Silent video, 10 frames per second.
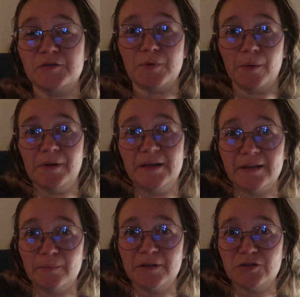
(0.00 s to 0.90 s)
that's probably a
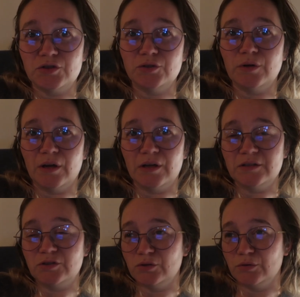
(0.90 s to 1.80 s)
little bit too
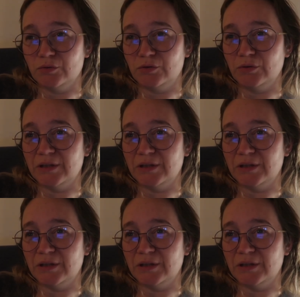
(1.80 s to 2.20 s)
early to do